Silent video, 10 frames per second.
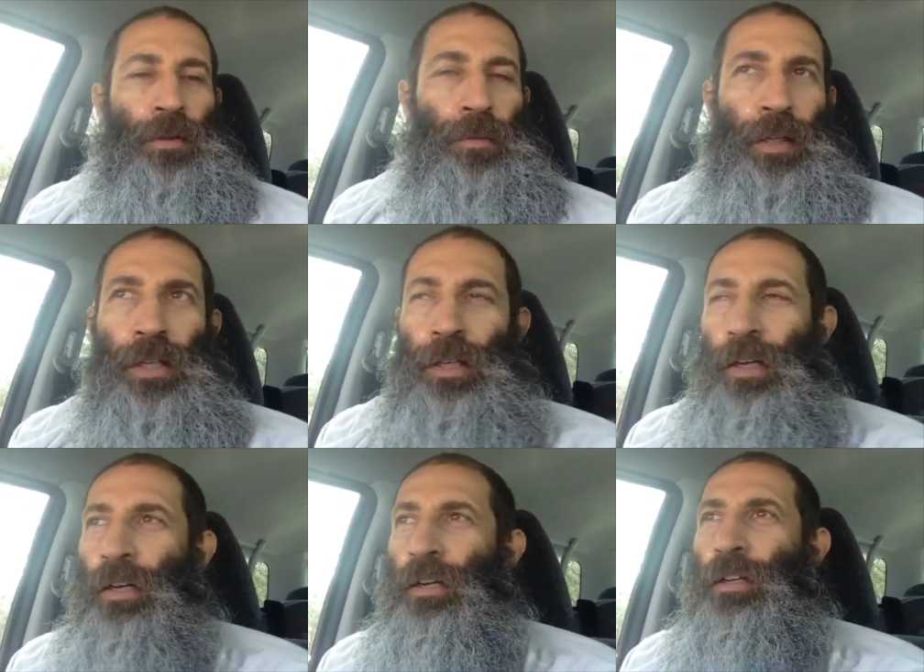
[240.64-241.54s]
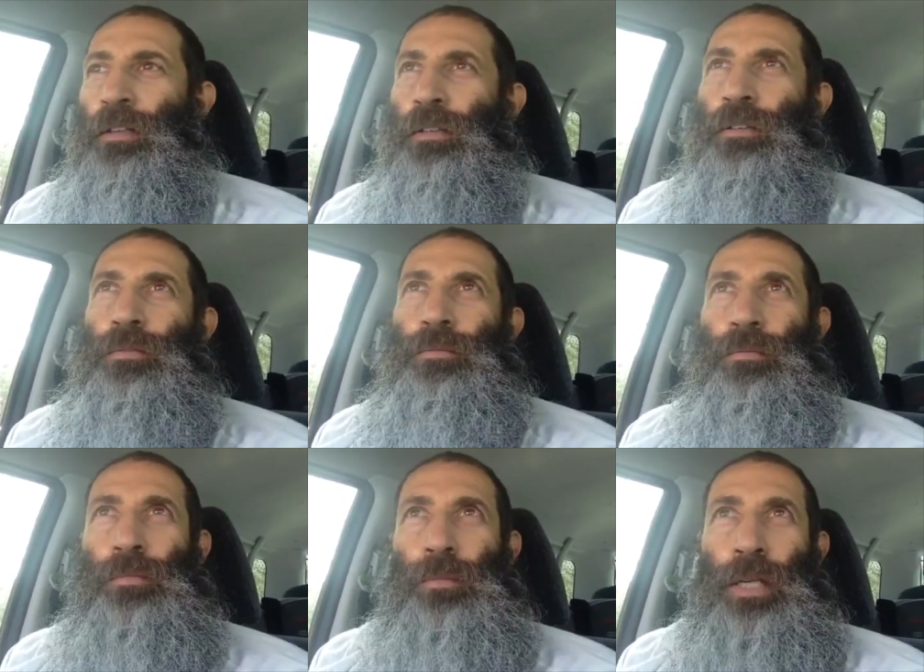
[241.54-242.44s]
We could uh,
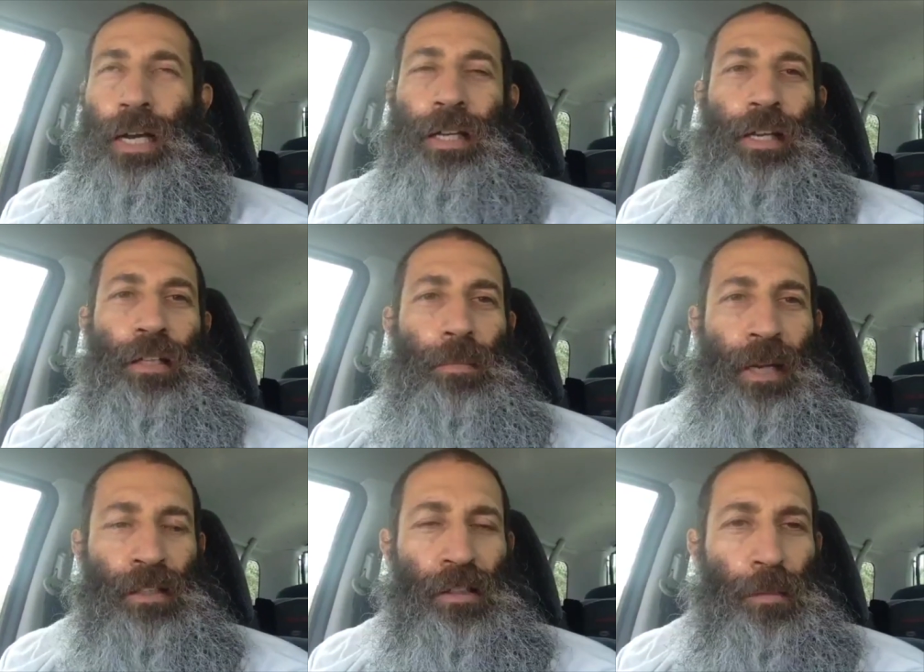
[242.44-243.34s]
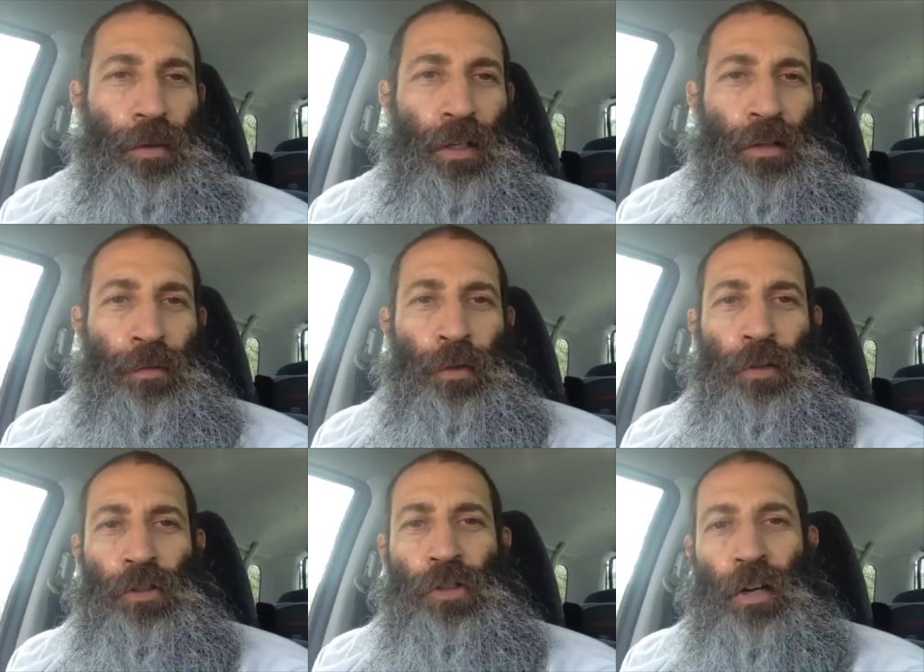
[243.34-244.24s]
we got to get the amount of sleep we need to
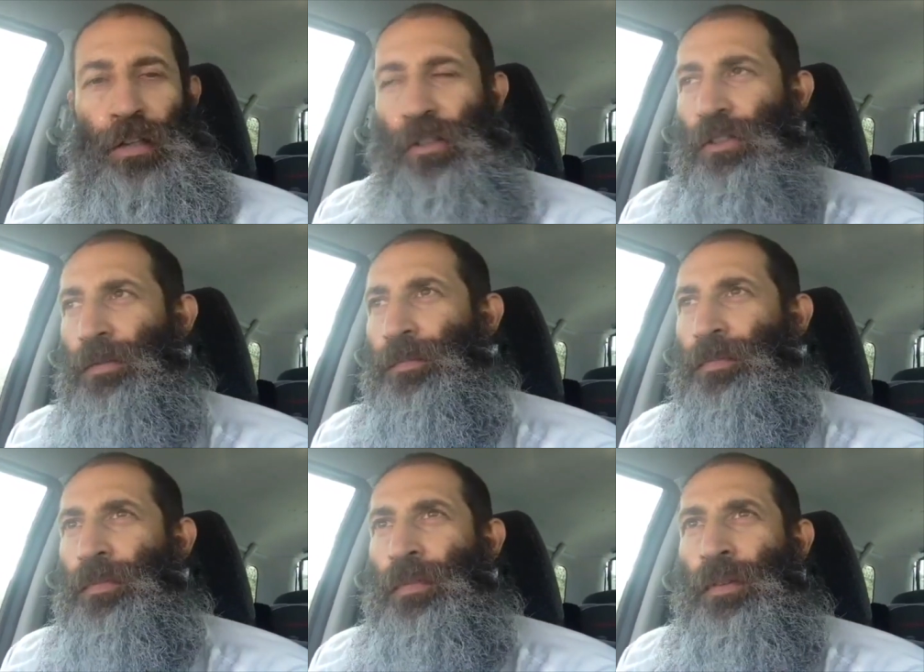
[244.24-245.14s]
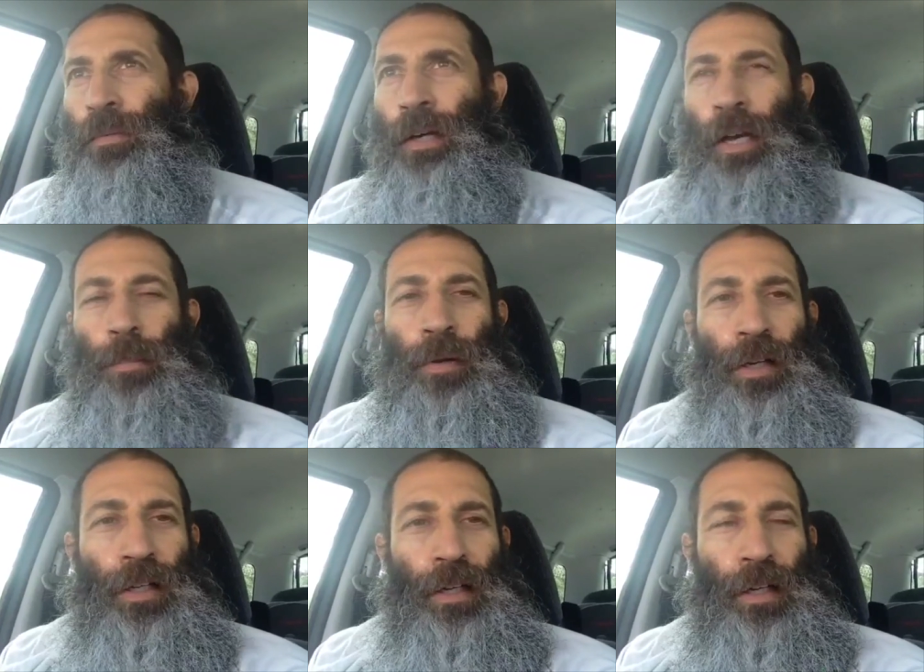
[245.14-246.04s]
fully charge. We got to
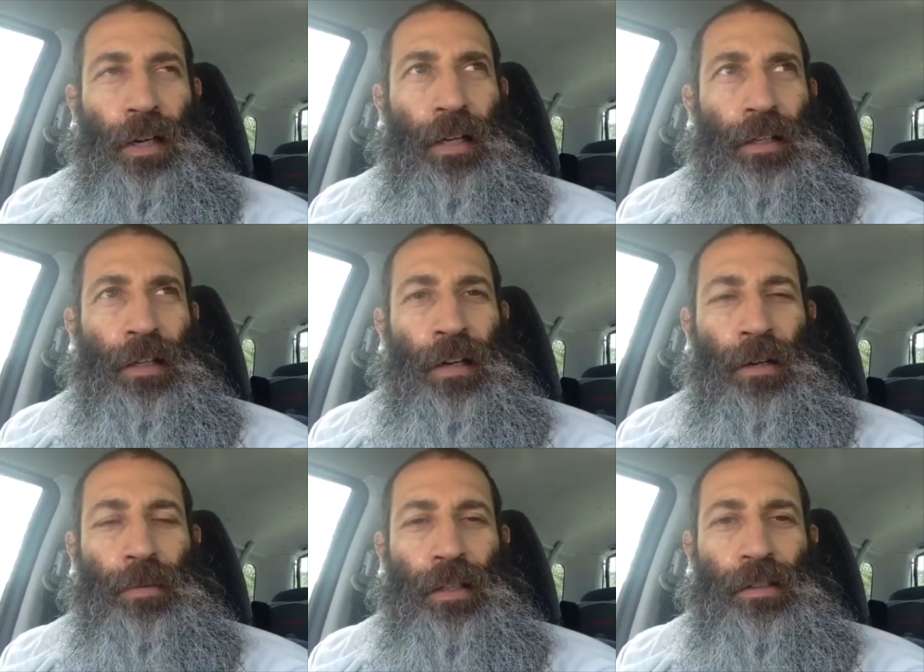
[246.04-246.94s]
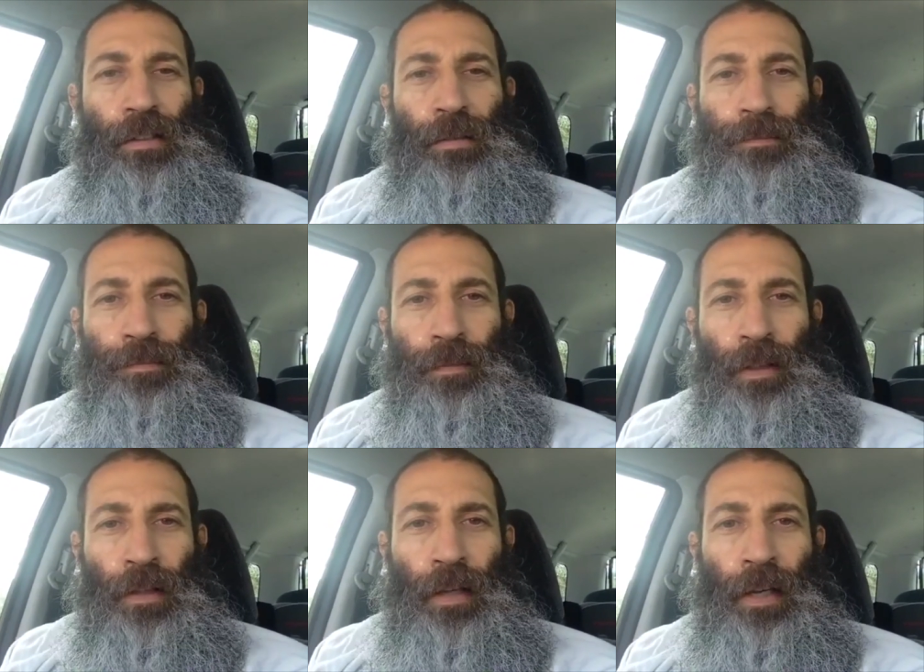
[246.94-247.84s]
plug in at night, get our rest,
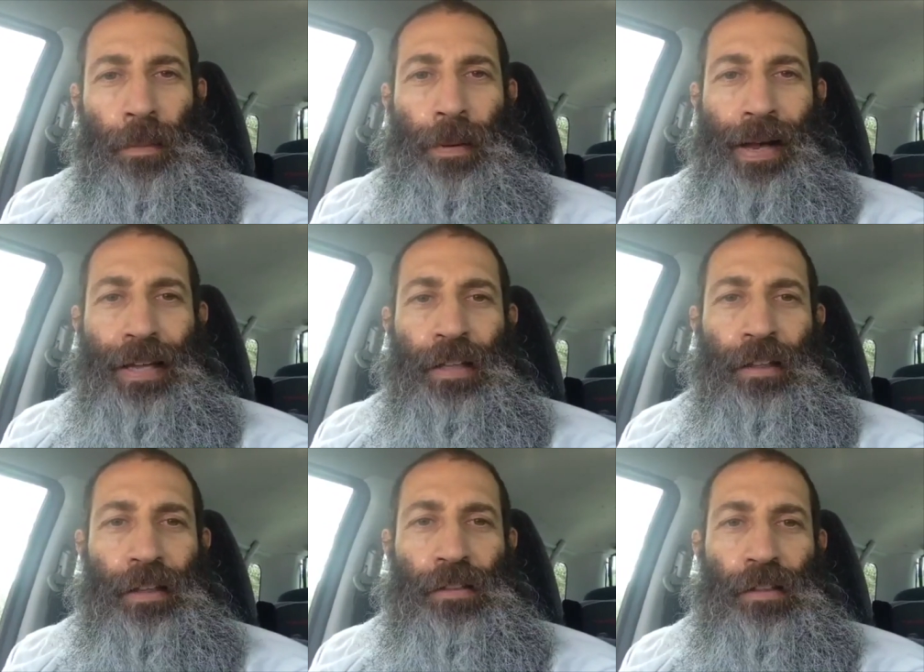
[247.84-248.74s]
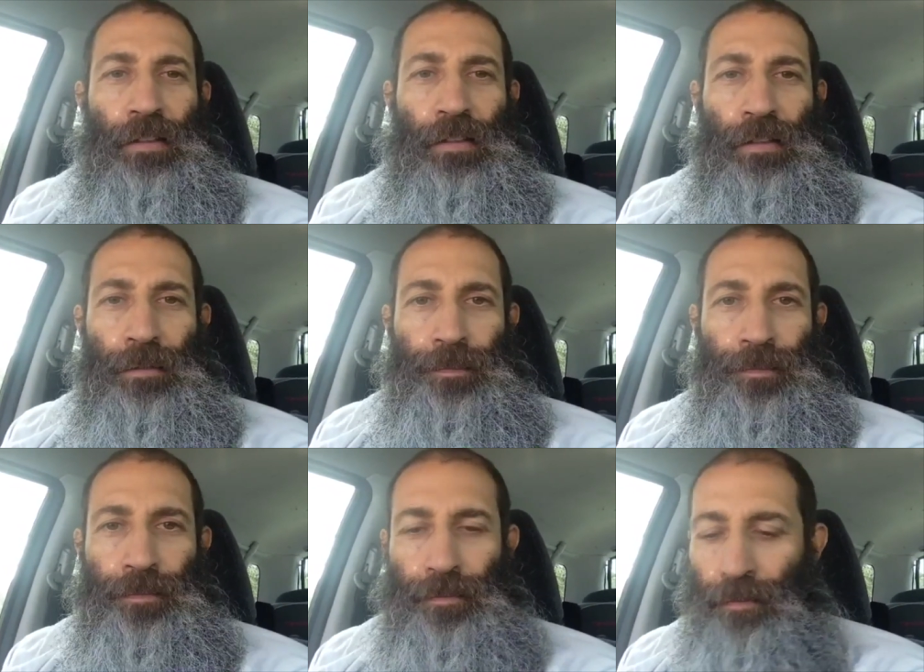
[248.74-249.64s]
and the body cleanses
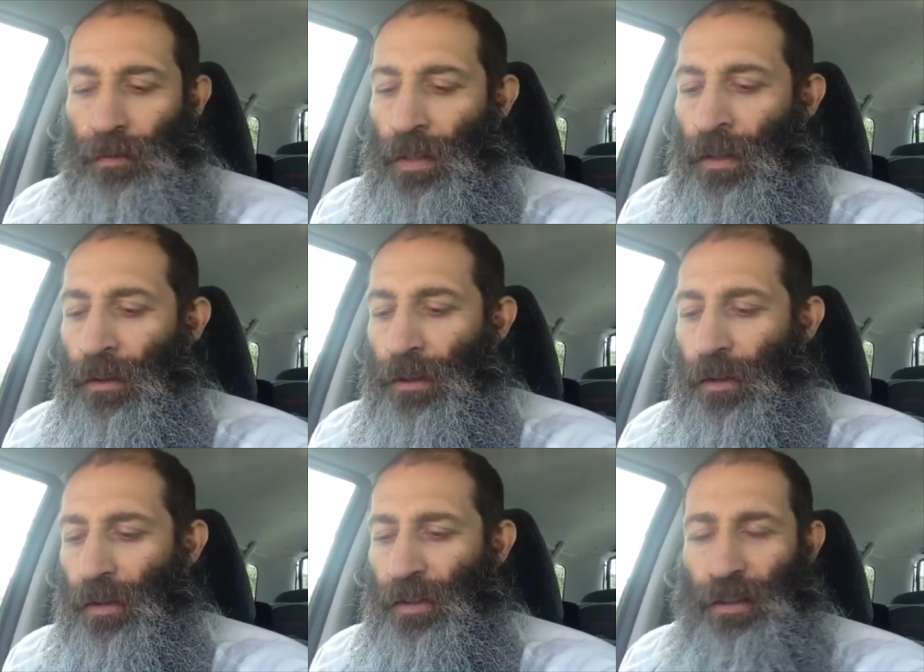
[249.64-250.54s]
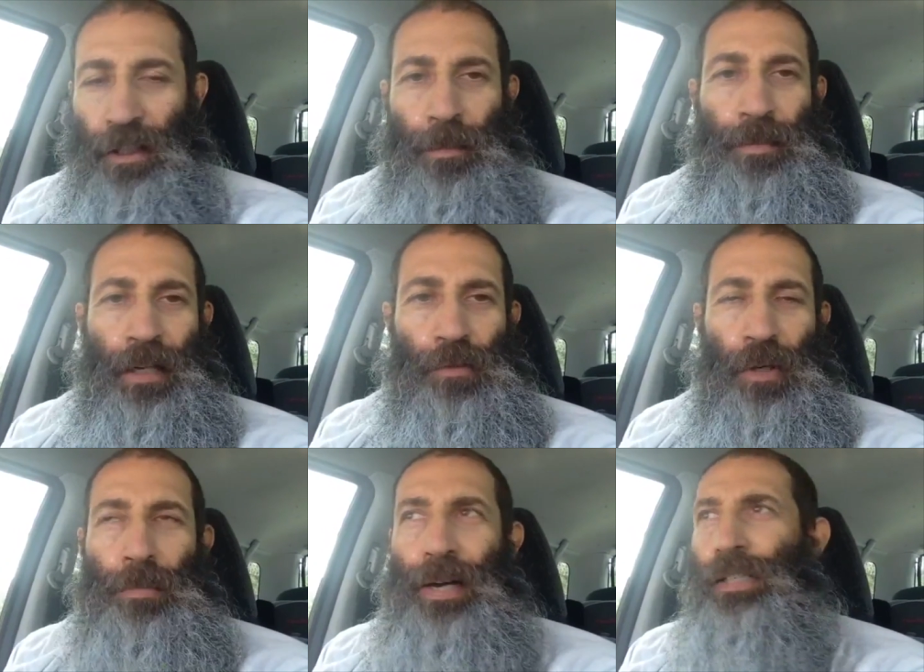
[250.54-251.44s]
during sleep. That's when
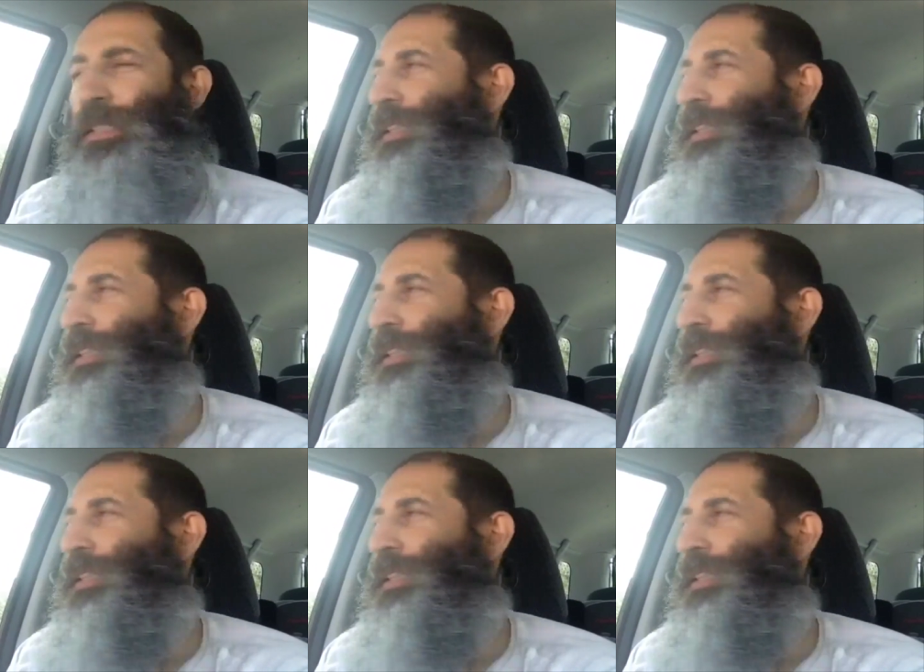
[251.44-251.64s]
the body's